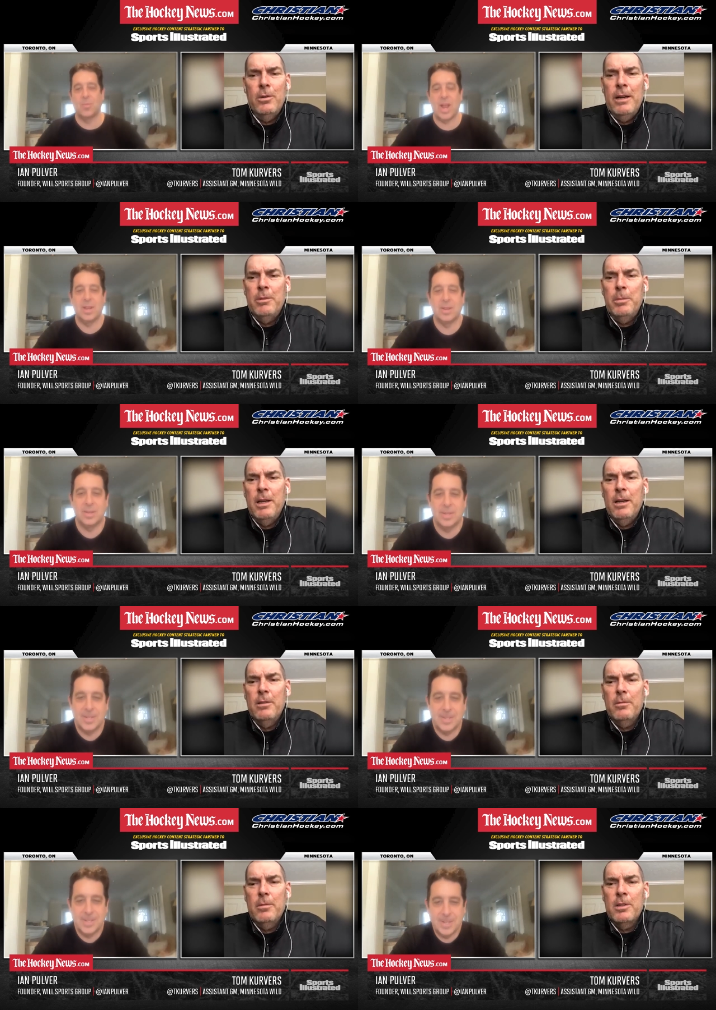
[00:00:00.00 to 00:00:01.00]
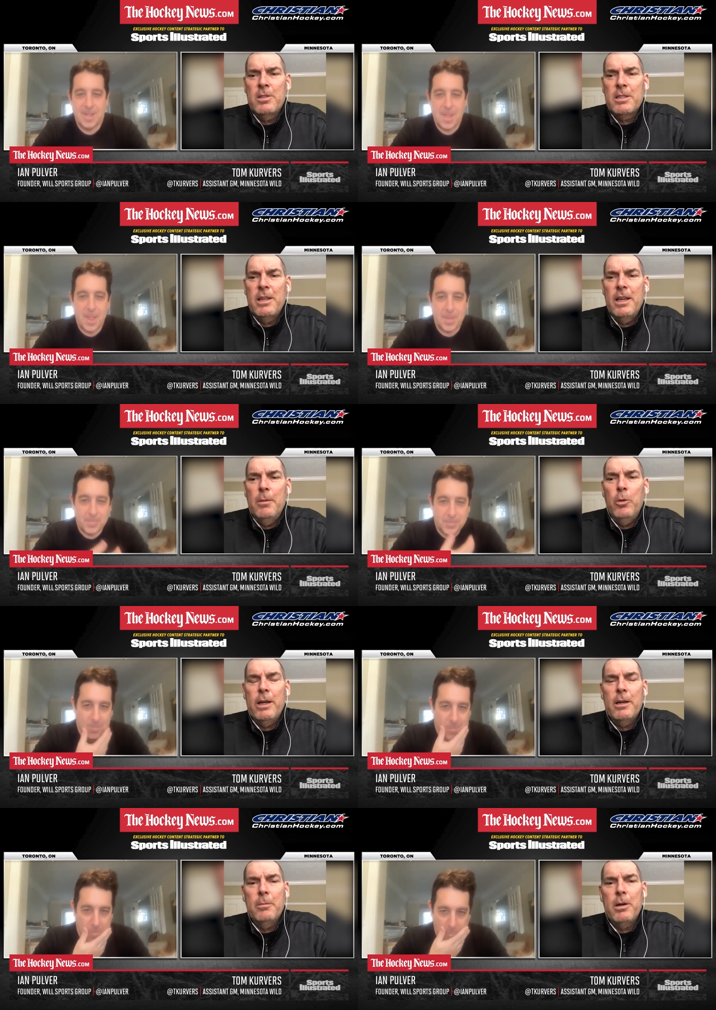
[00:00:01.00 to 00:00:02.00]
Speaker 1: don't right. have to be on the six a.m.
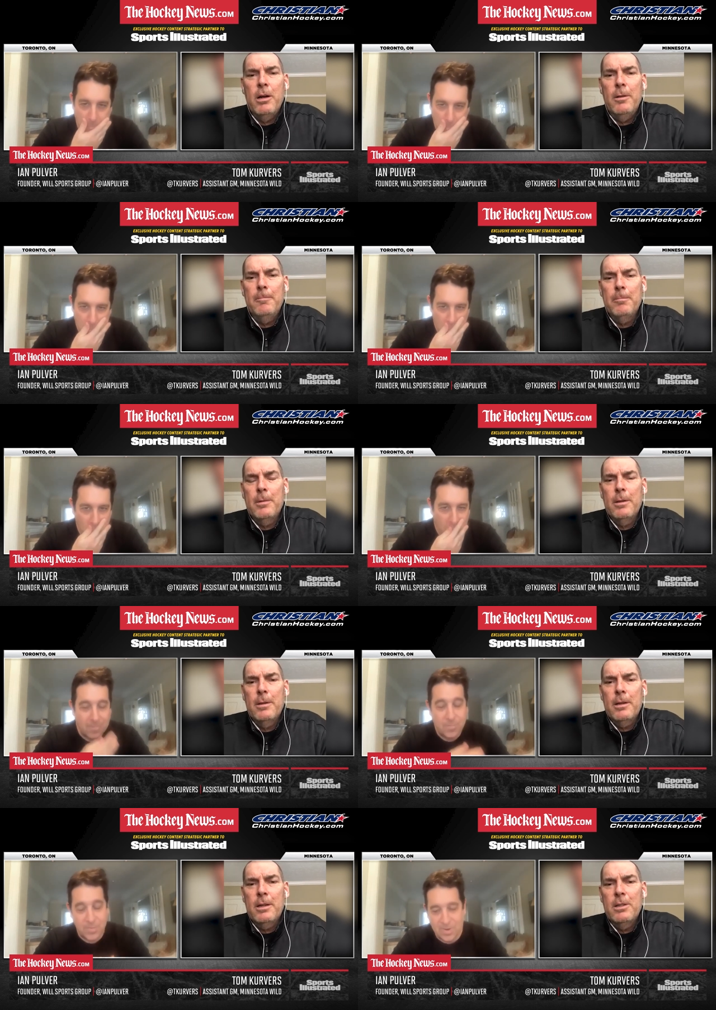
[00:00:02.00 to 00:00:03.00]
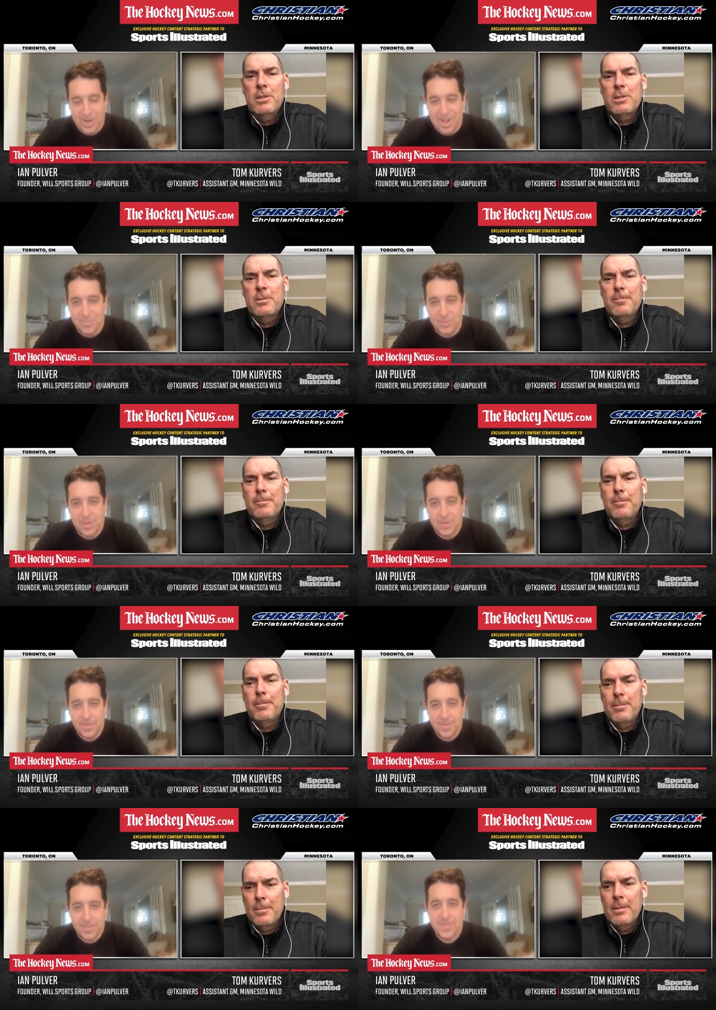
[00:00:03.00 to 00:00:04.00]
wake up call. Fair enough.
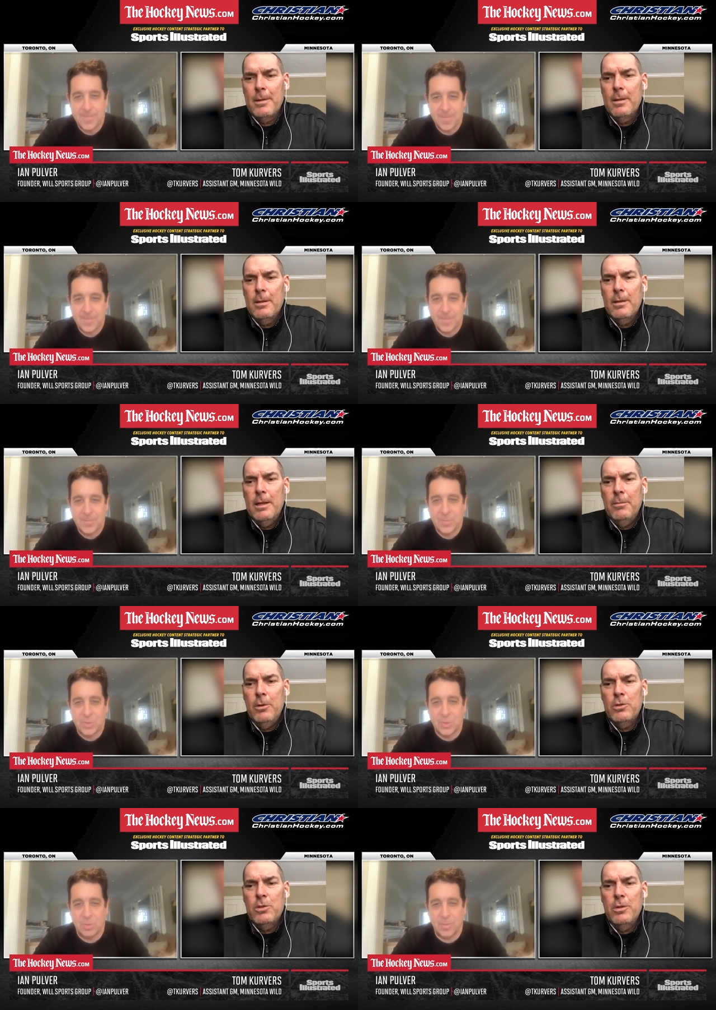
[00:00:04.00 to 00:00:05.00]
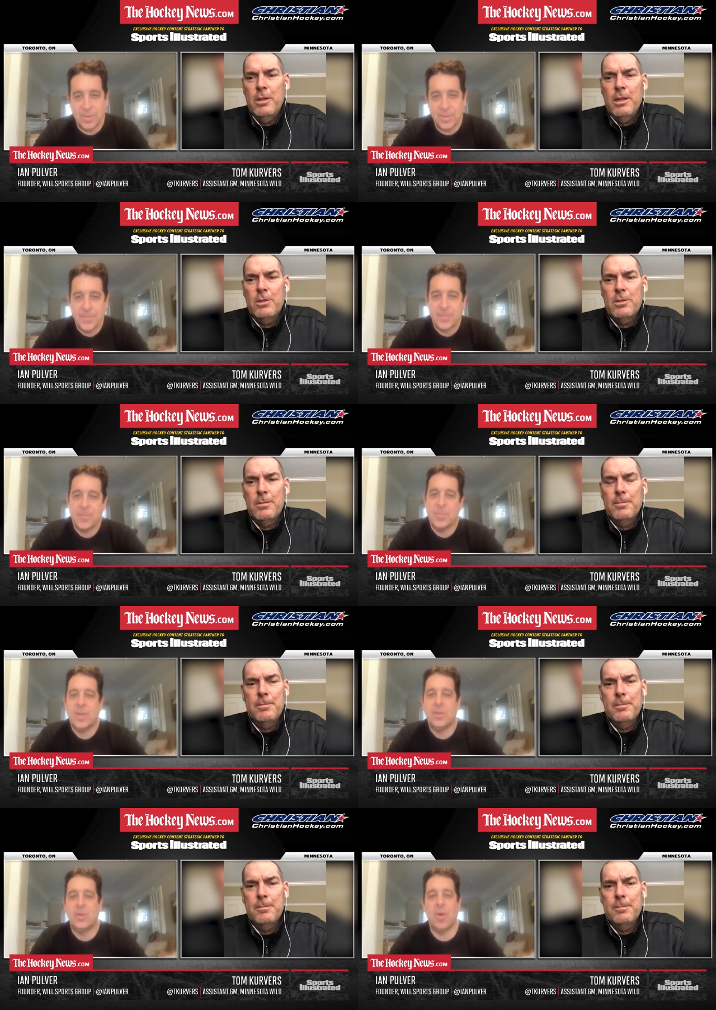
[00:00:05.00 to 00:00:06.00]
Yeah, those you, two things.
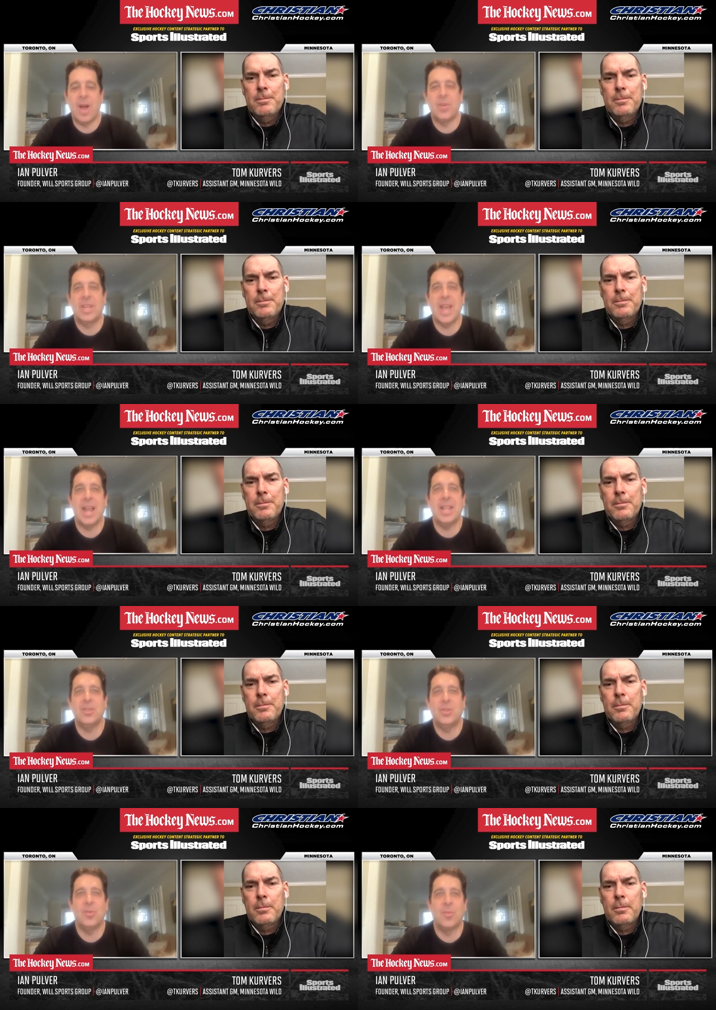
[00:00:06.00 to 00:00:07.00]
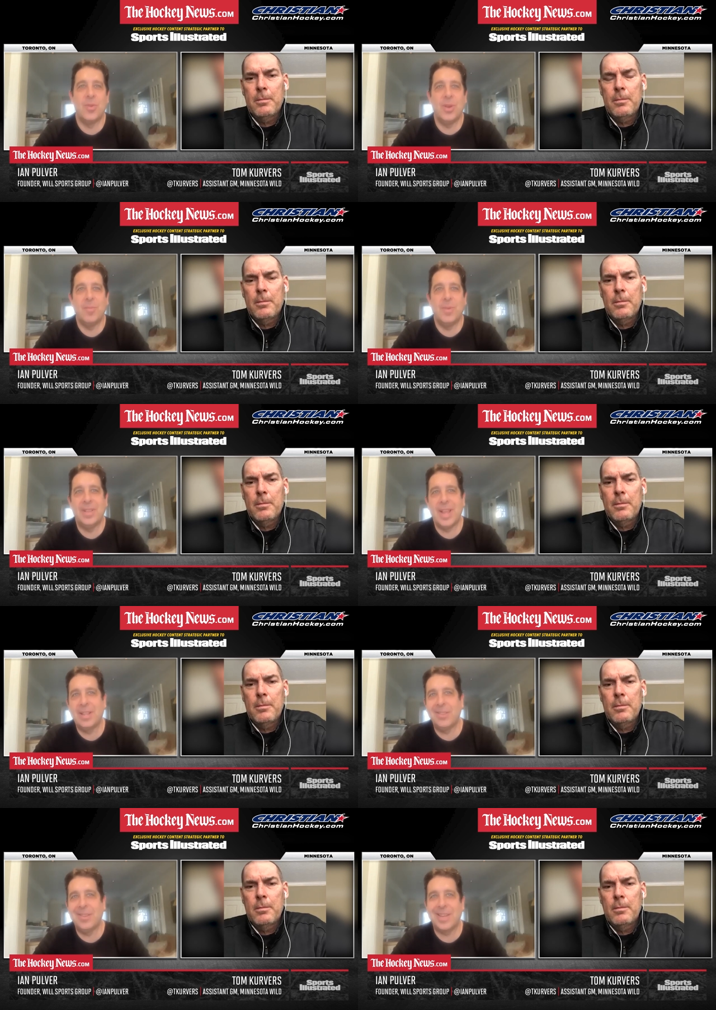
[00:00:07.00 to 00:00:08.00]
Speaker 2: Do you ever get into a room and
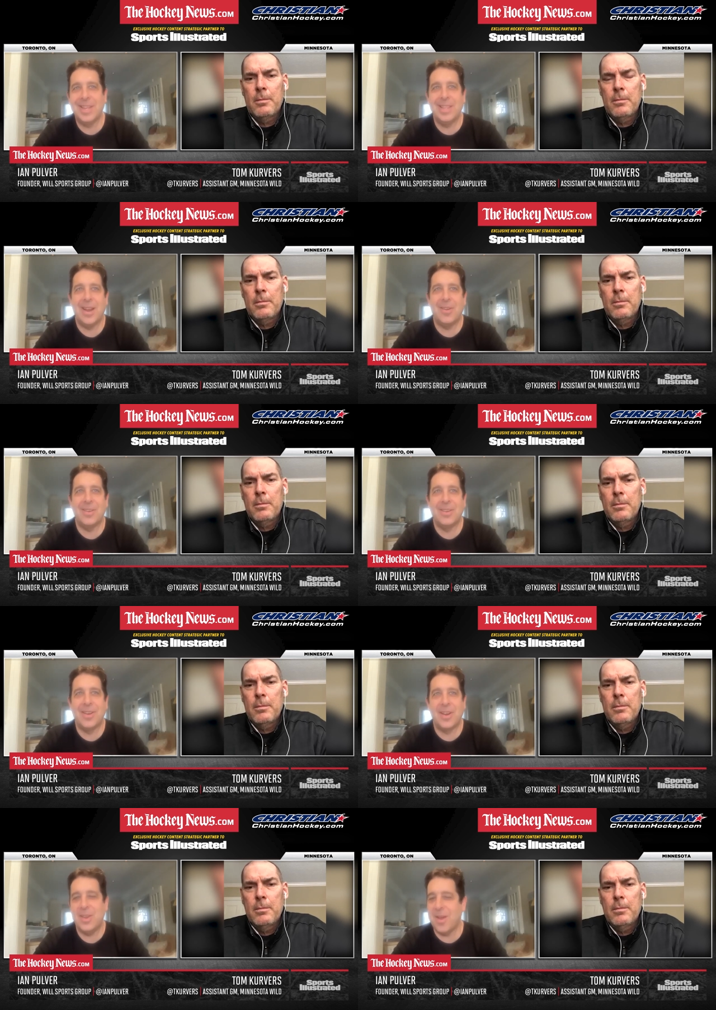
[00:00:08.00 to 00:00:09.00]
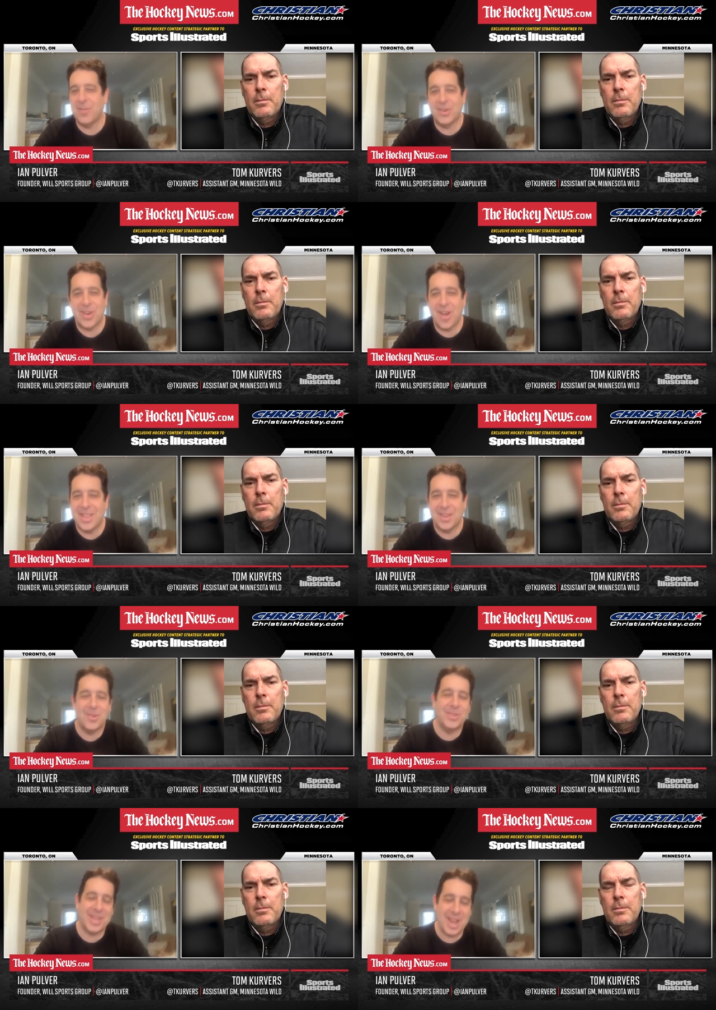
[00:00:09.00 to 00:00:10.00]
like look in there, and are you ever a guy that
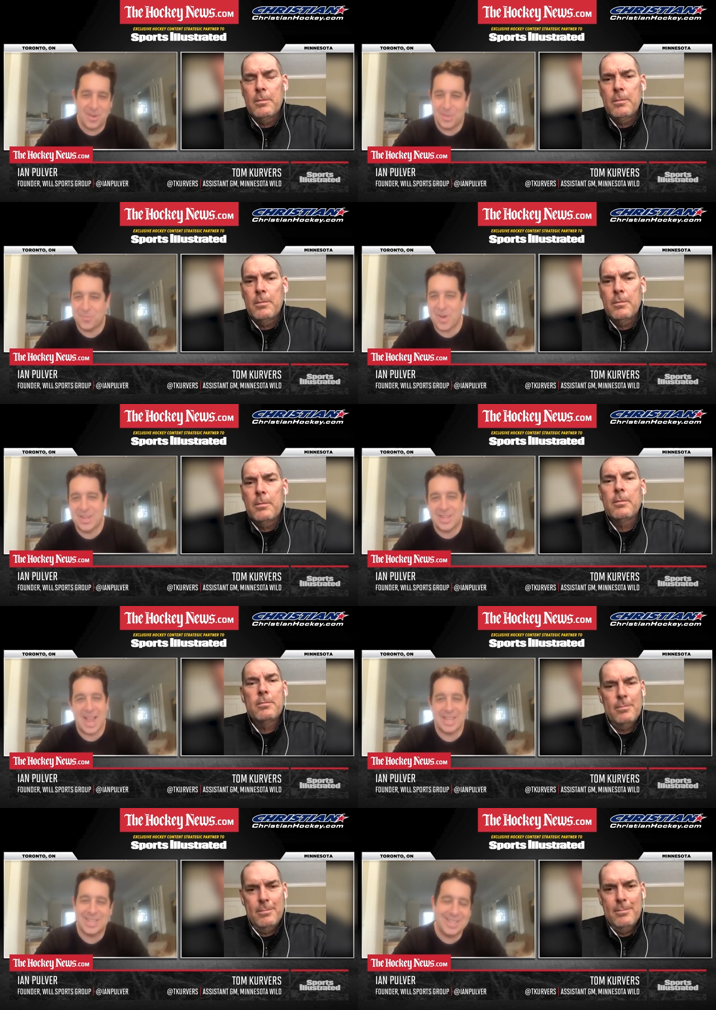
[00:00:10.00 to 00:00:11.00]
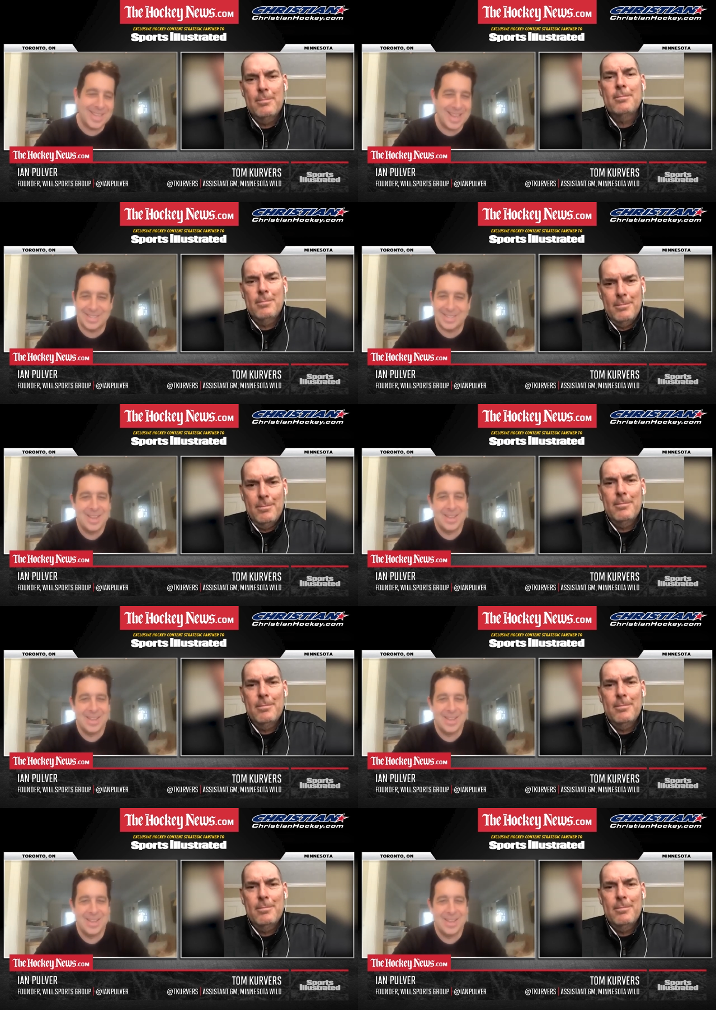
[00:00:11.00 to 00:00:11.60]
goes down to the front desk and says,